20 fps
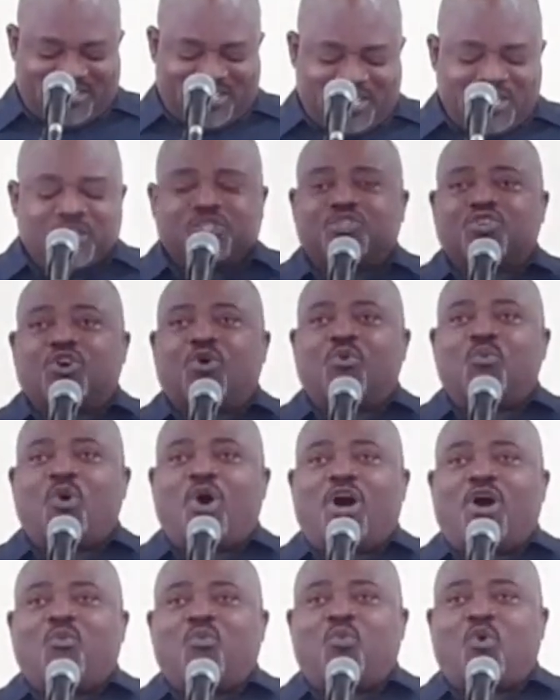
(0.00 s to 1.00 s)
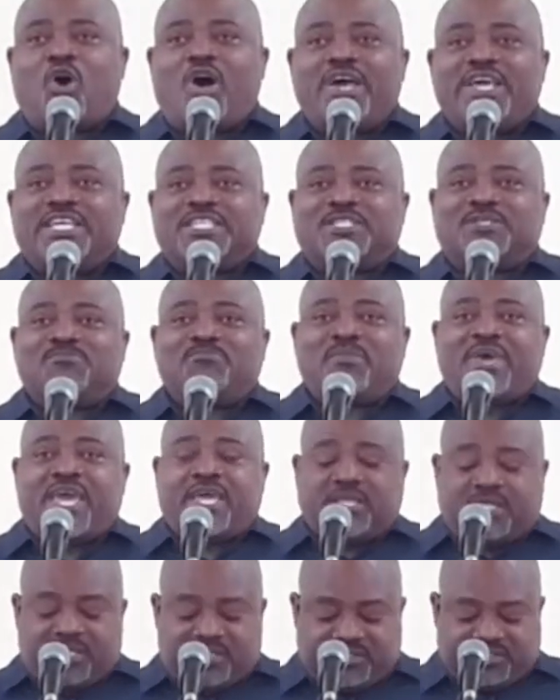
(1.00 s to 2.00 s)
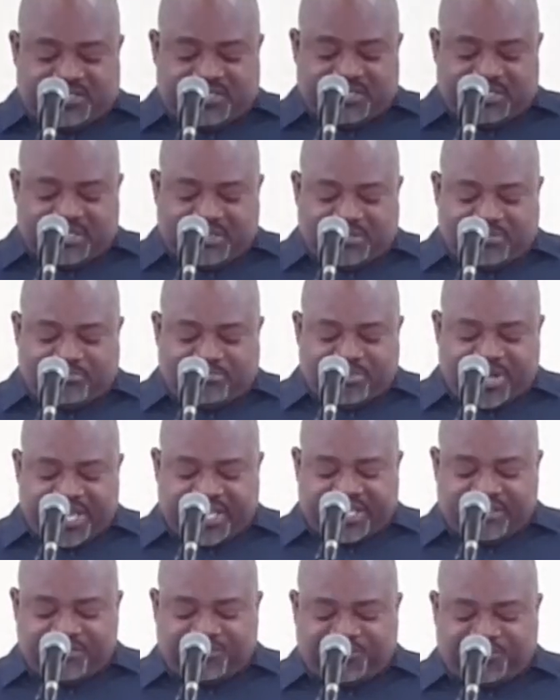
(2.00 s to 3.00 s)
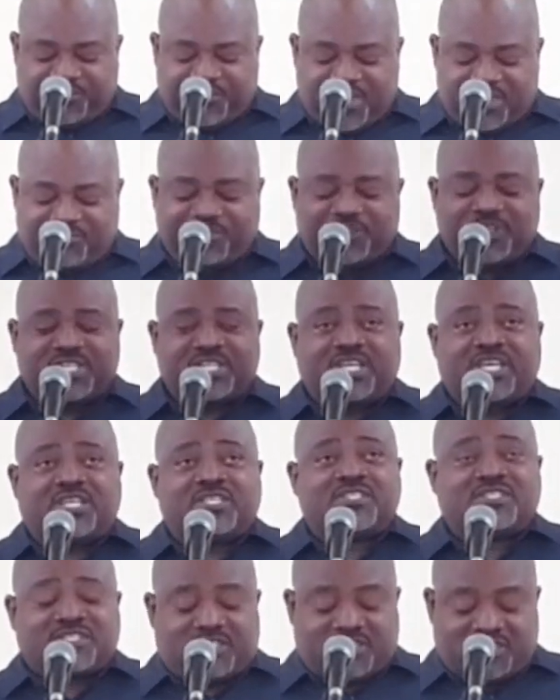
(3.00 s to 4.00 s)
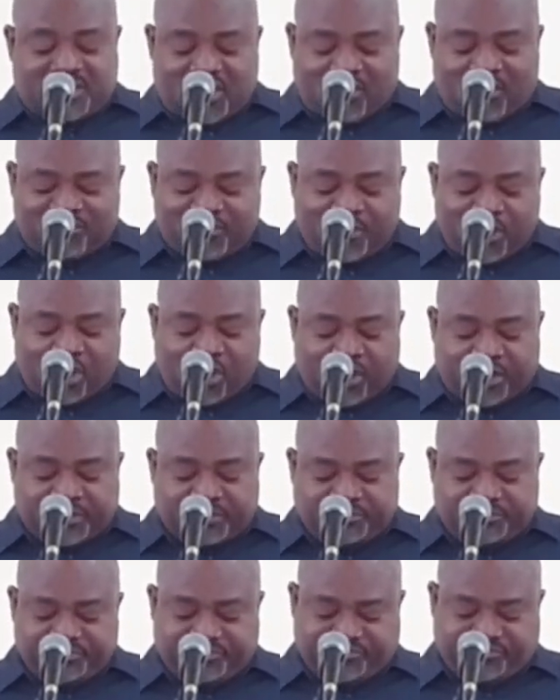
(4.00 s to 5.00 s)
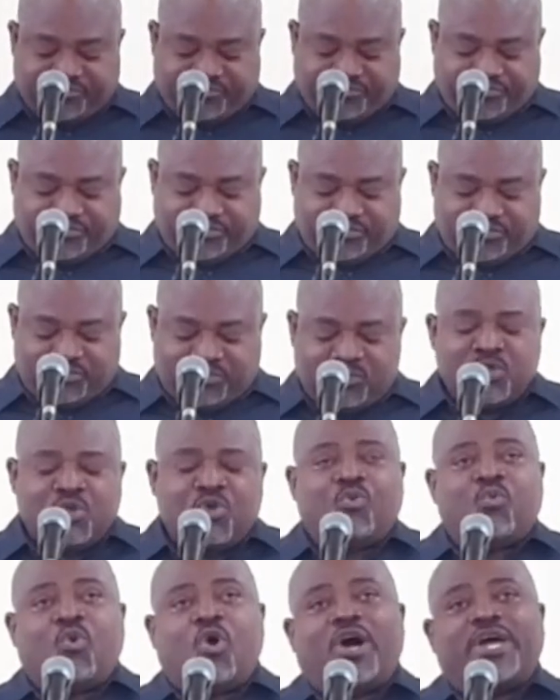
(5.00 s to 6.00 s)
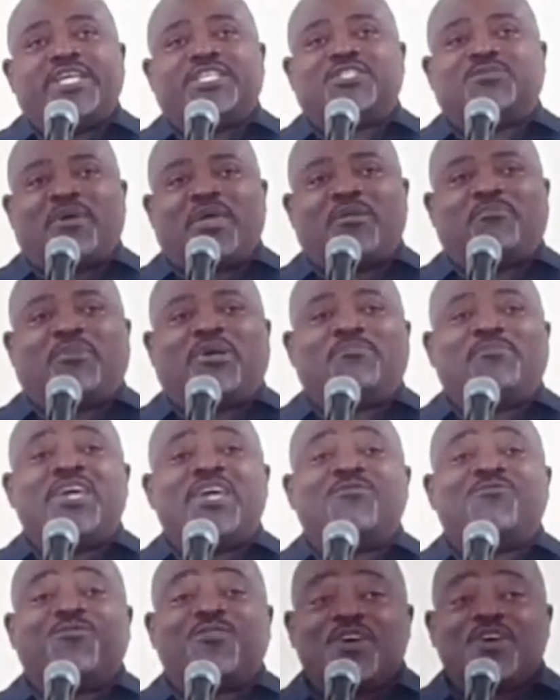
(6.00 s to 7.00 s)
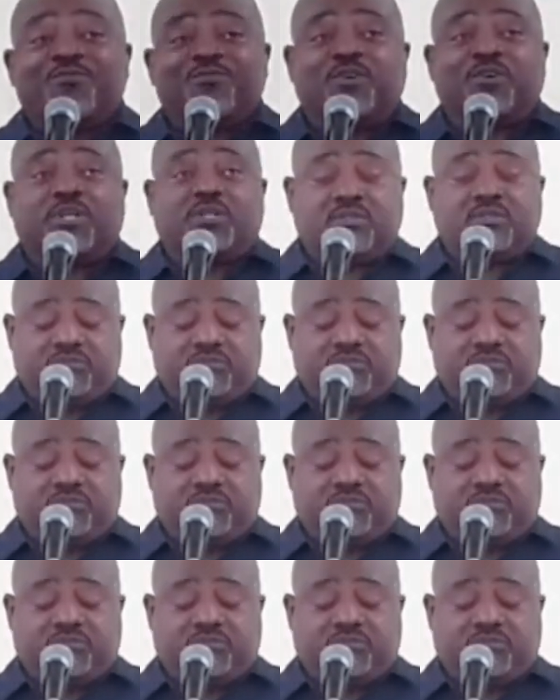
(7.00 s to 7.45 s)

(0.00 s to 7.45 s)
So, what, what is meant by the faithfulness of God? What is meant by being faithful?